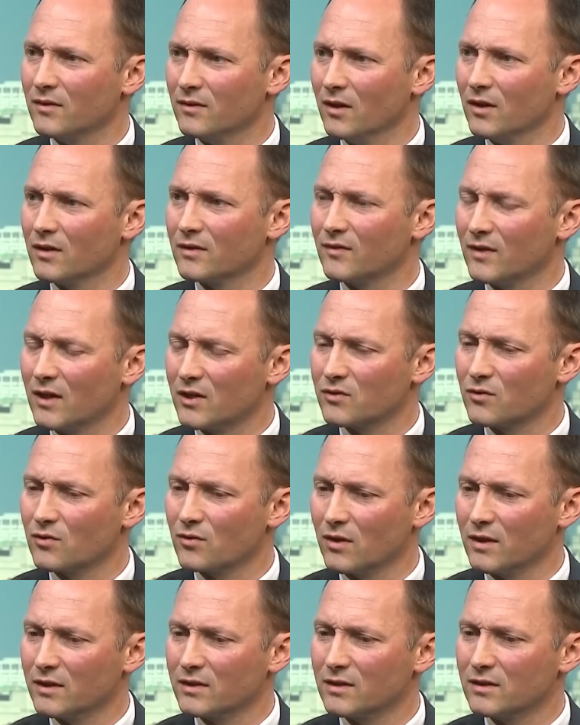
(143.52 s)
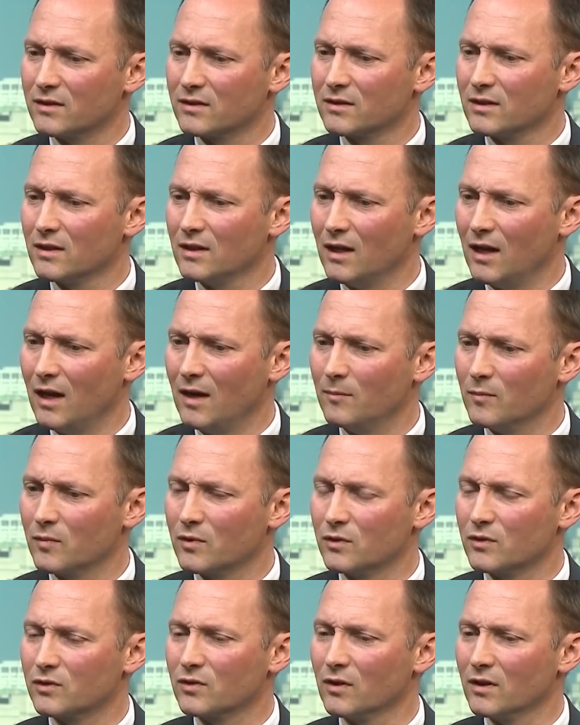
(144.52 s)
the last financial crisis,
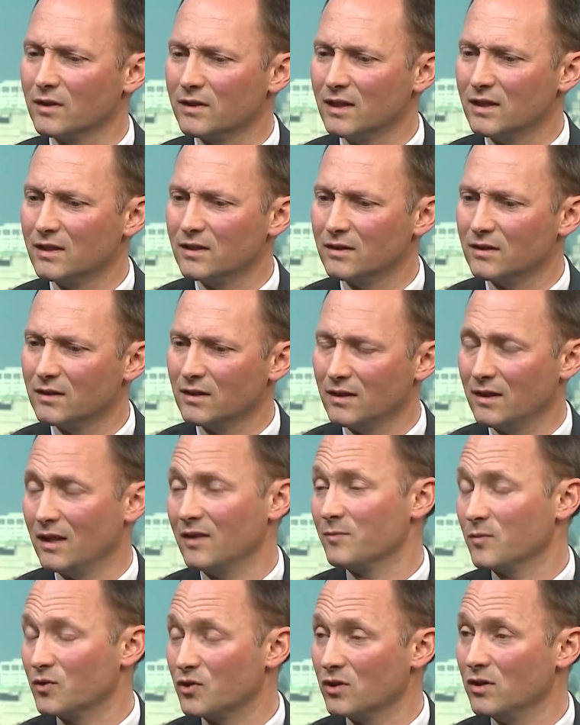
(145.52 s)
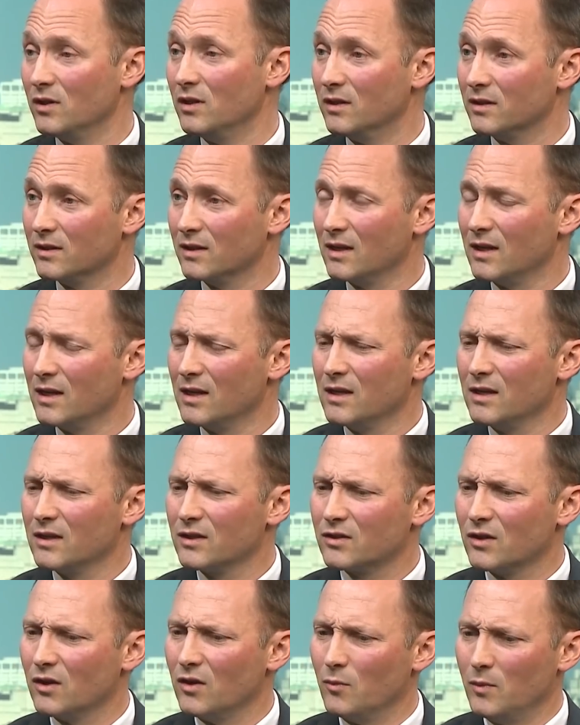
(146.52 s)
consolidated, and they've matured.
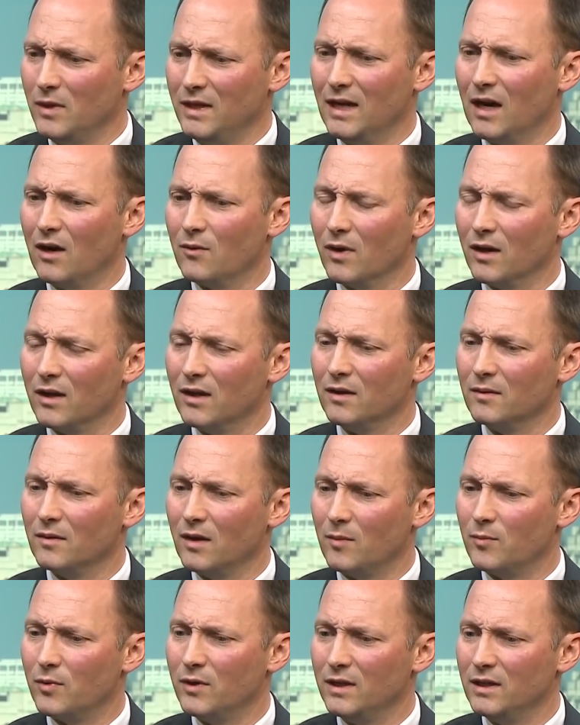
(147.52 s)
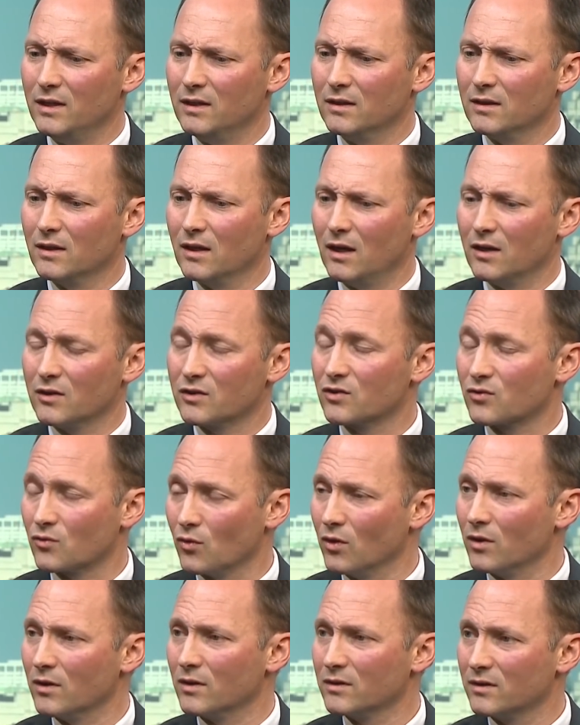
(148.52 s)
So we now run a pretty
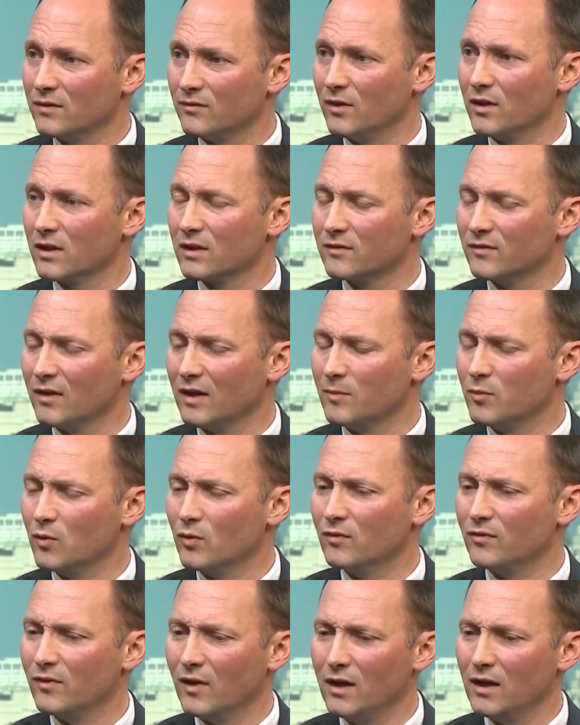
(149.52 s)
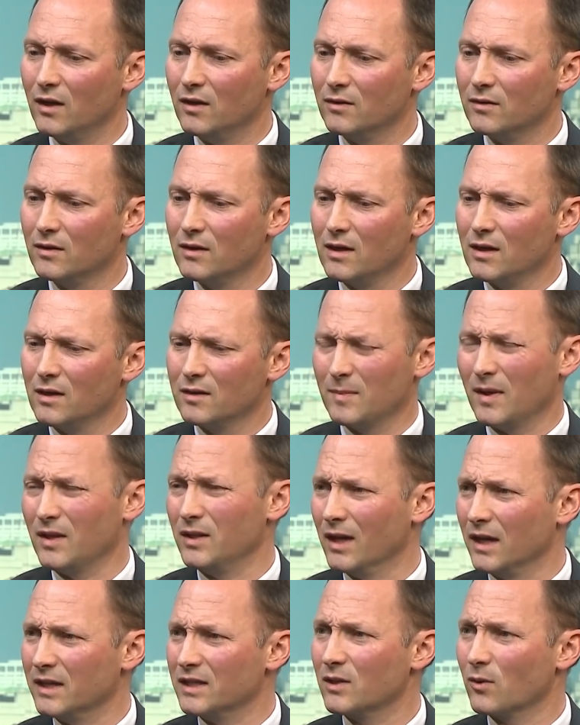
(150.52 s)
strong, diversified portfolio, about
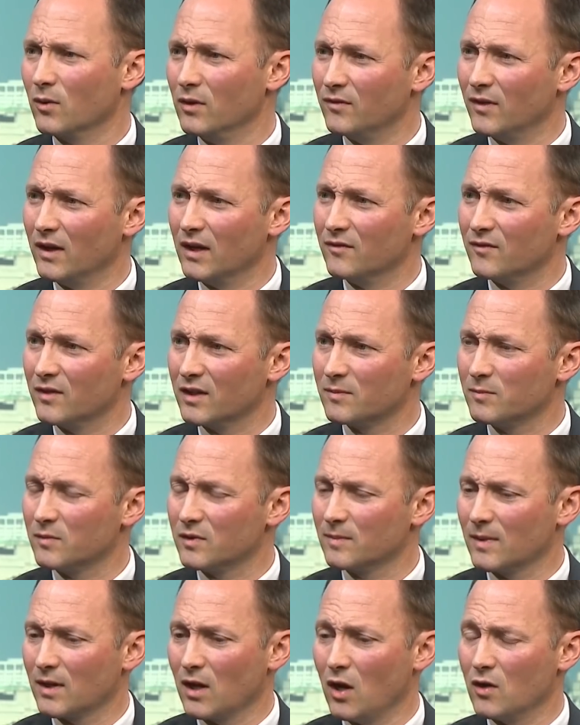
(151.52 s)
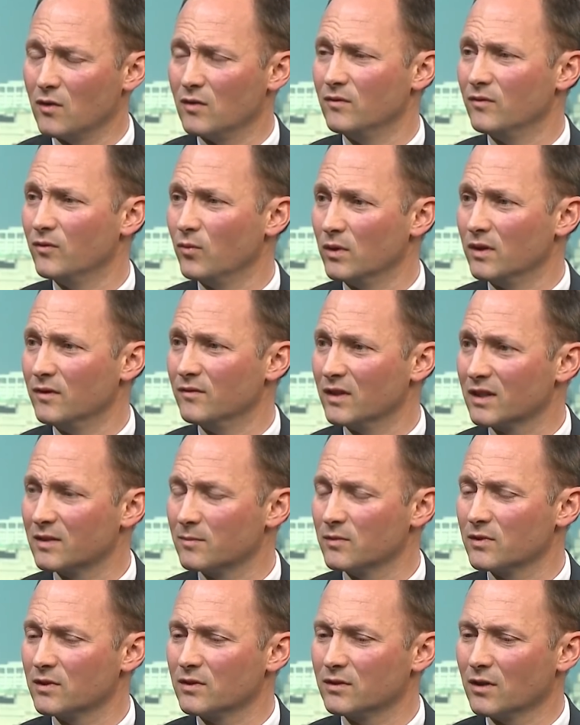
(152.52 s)
90 qualifying investments, about 140
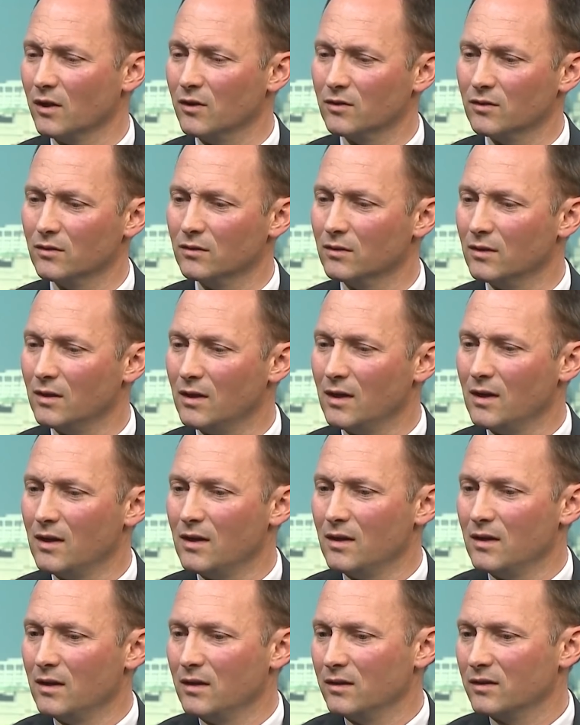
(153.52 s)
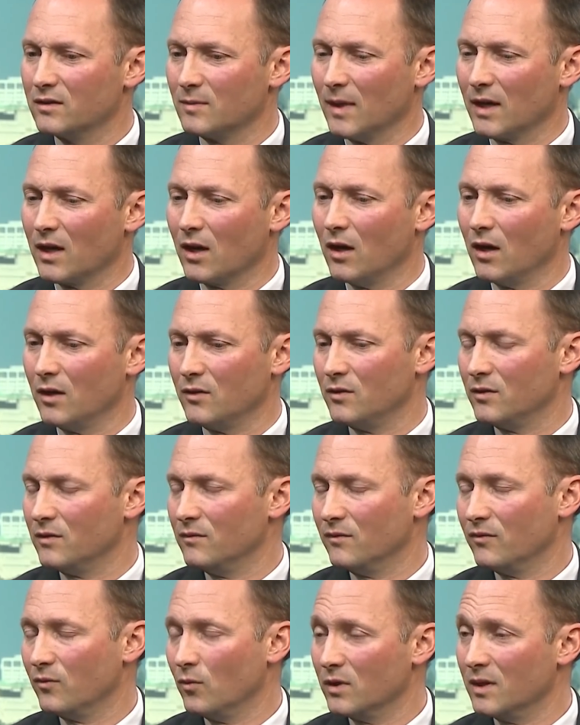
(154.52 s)
investments in total. It's about
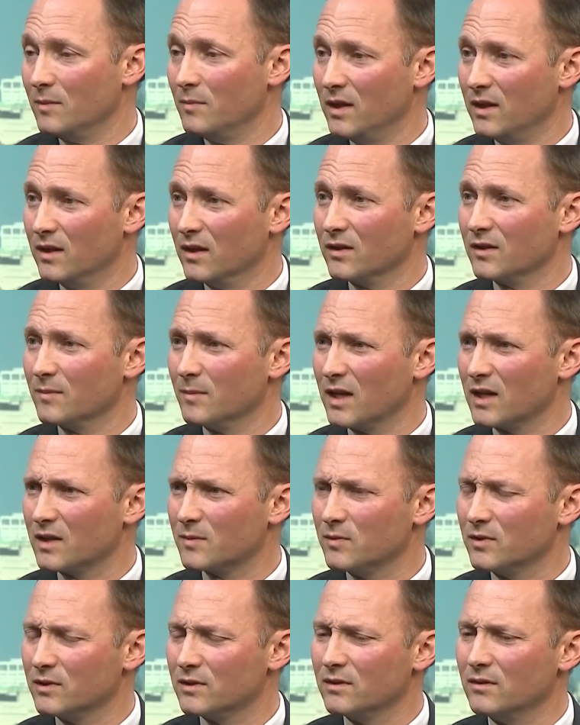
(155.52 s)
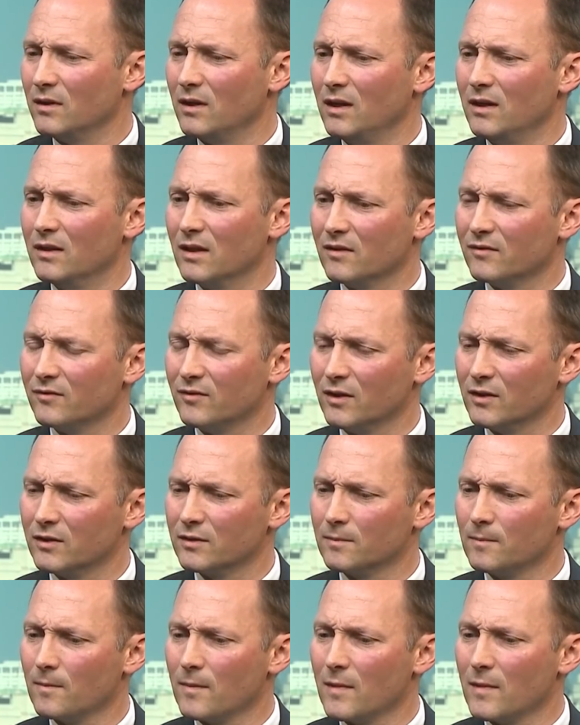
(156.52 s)
140 million under management in that fund.